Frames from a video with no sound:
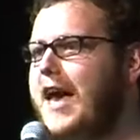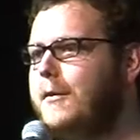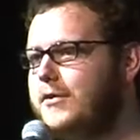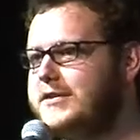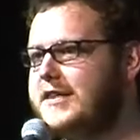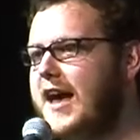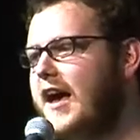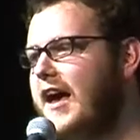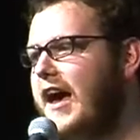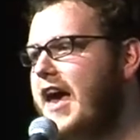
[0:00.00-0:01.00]
there was
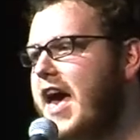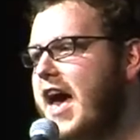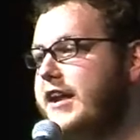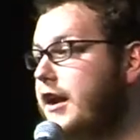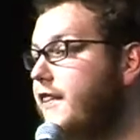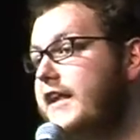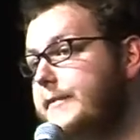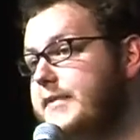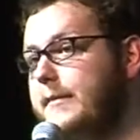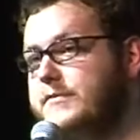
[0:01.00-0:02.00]
that none of the
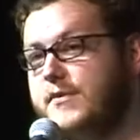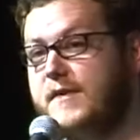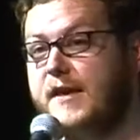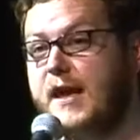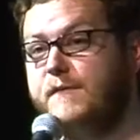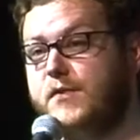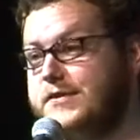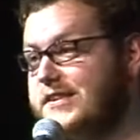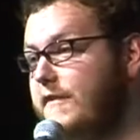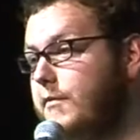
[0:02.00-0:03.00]
Lib Dems were
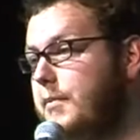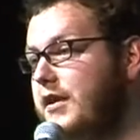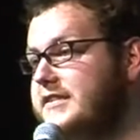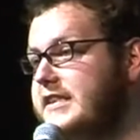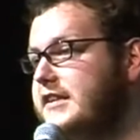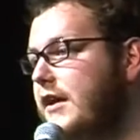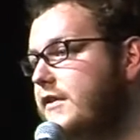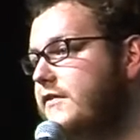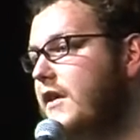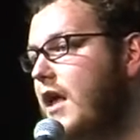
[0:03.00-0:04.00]
influencing government policies, so it
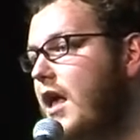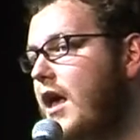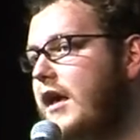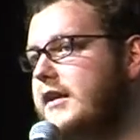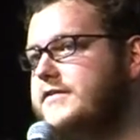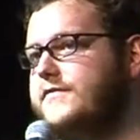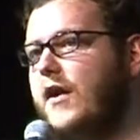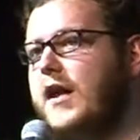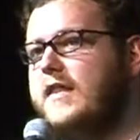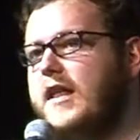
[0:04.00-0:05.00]
was
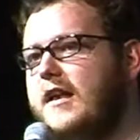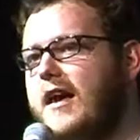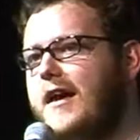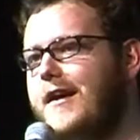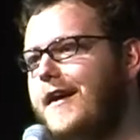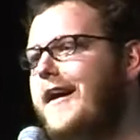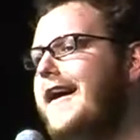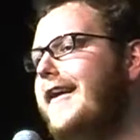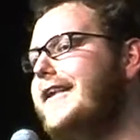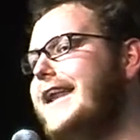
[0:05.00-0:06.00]
fine. And
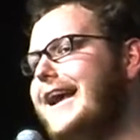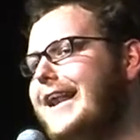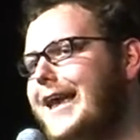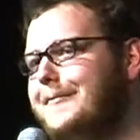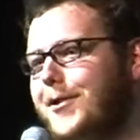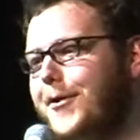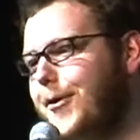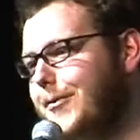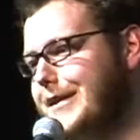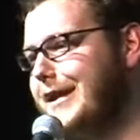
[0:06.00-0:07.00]
then Nick Clegg blew it
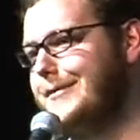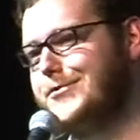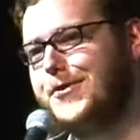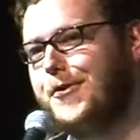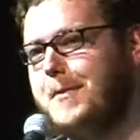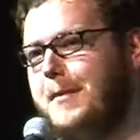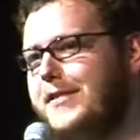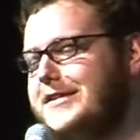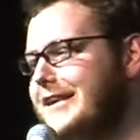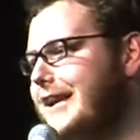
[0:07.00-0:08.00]
all, didn't he? I'm sure you
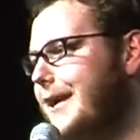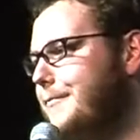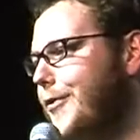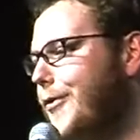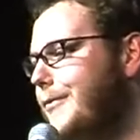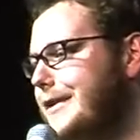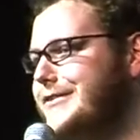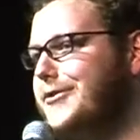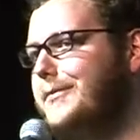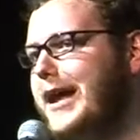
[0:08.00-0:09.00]
remember this. Nick Clegg blew it all when he
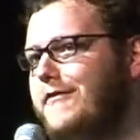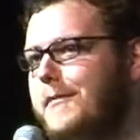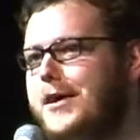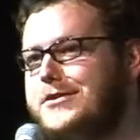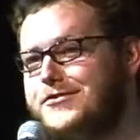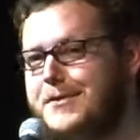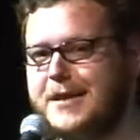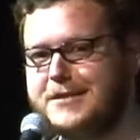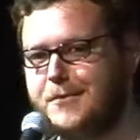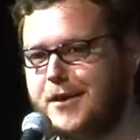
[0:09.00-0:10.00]
stormed out of a budgetary
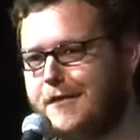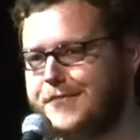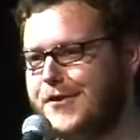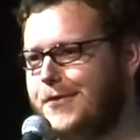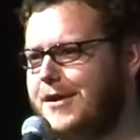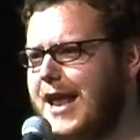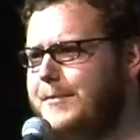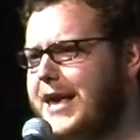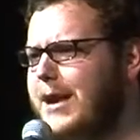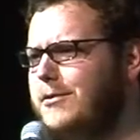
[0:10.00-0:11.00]
meeting one afternoon
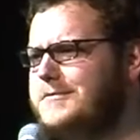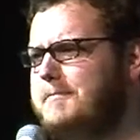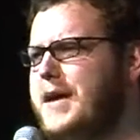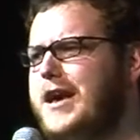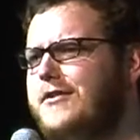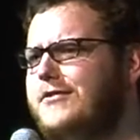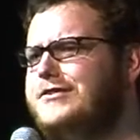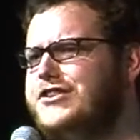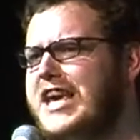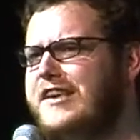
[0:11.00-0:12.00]
claiming he was bigger
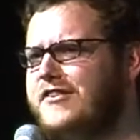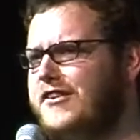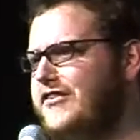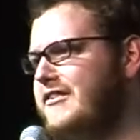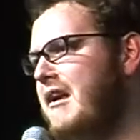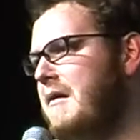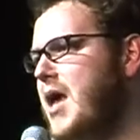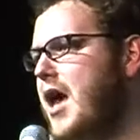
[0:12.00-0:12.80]
than Jesus. But